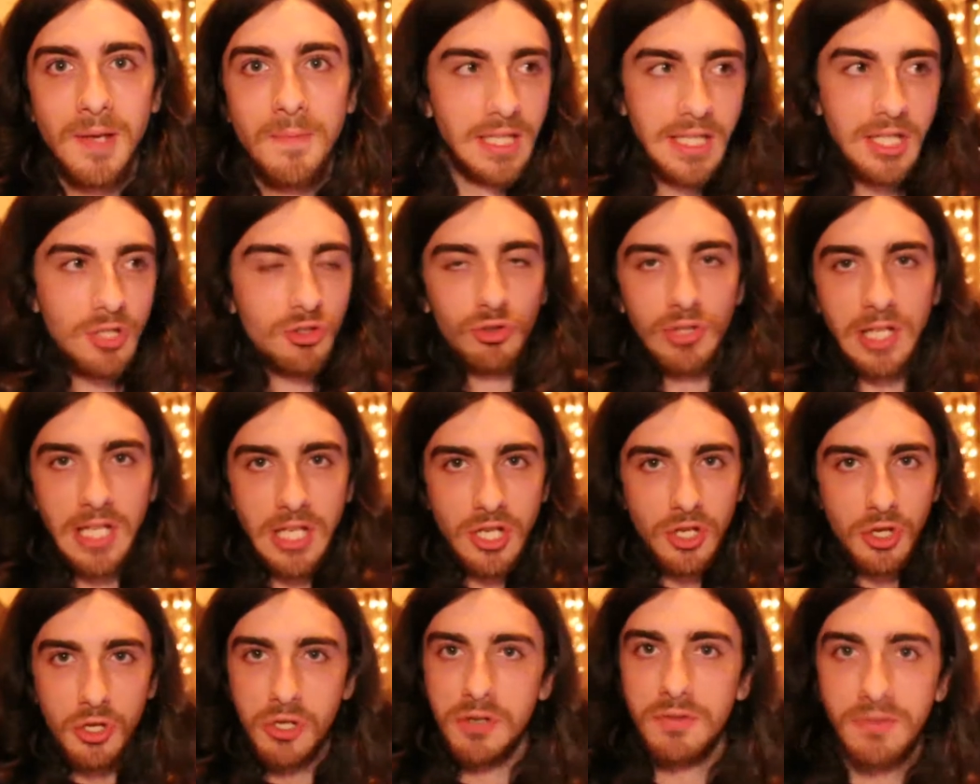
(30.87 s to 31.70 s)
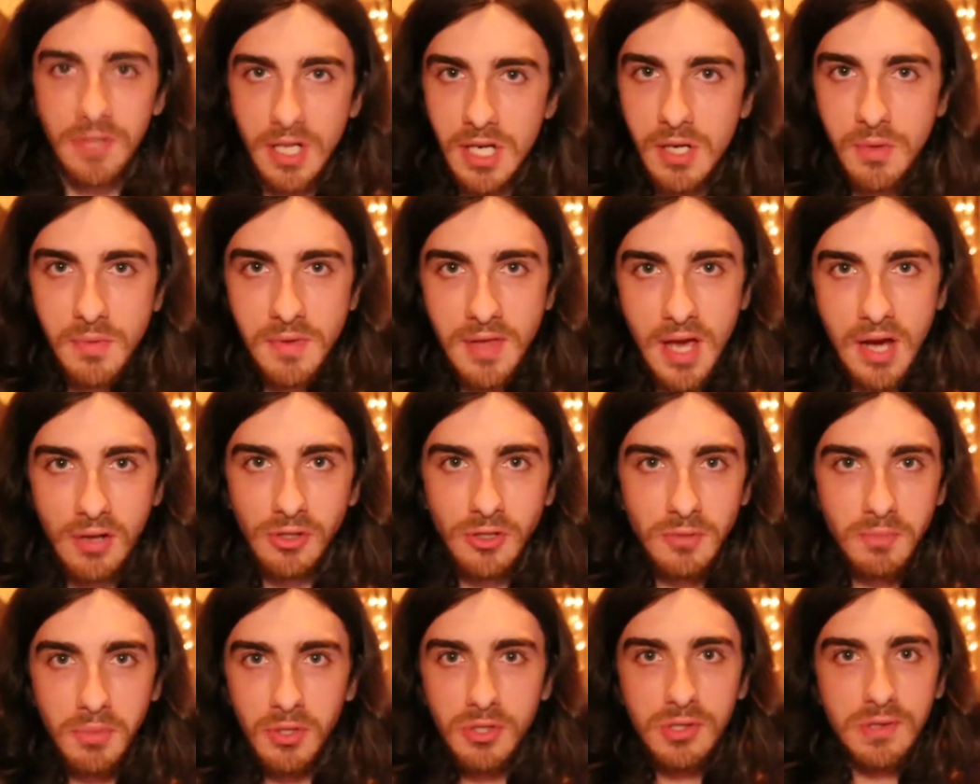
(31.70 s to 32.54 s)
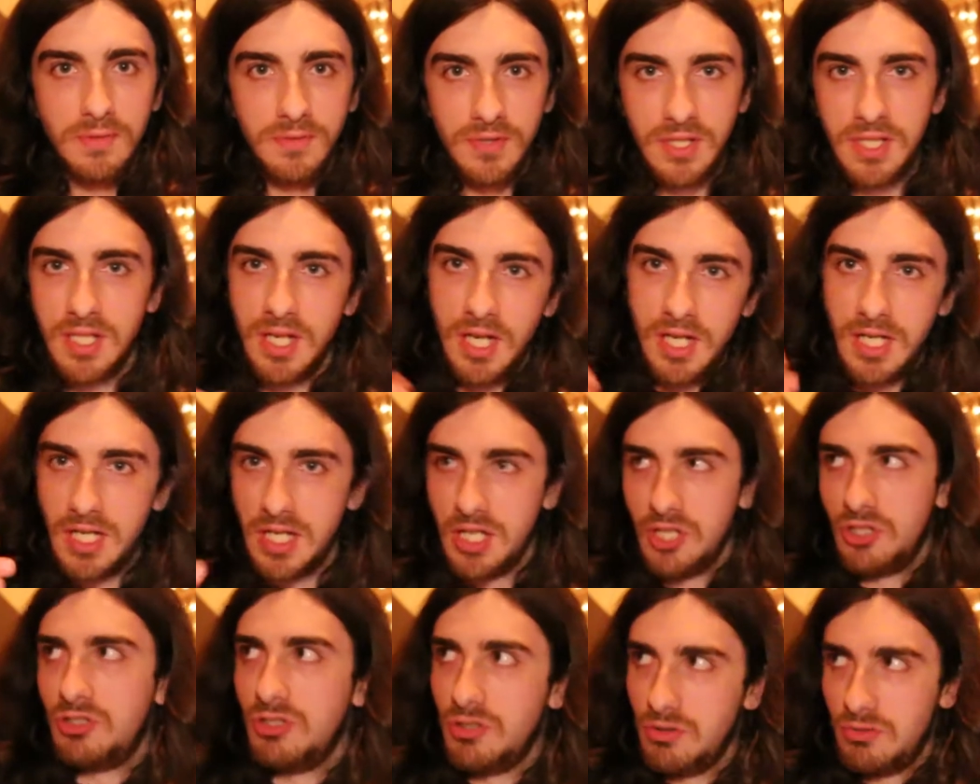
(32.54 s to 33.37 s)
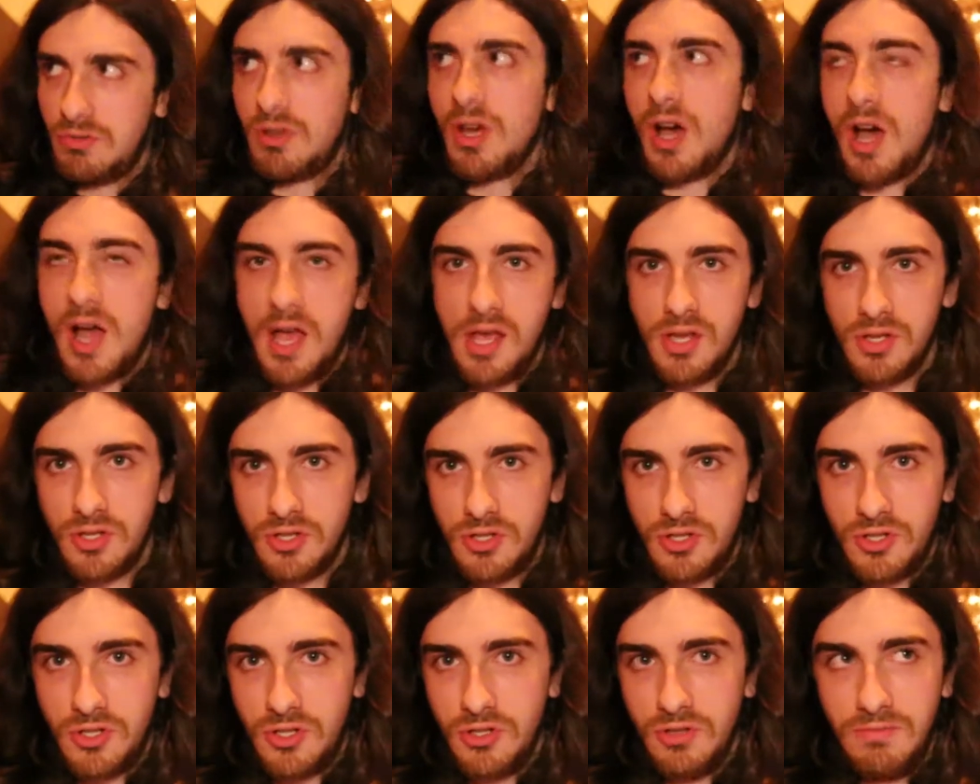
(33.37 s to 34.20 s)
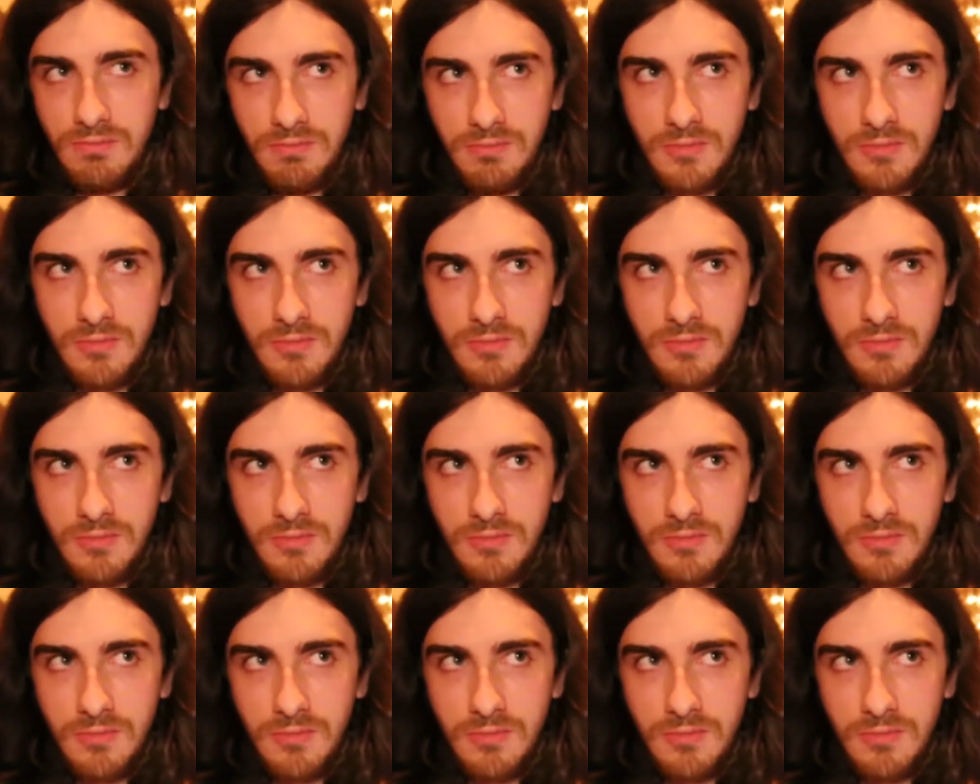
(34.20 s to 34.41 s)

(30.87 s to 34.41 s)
Literally couldn't have done it without you, because obviously I need you guys to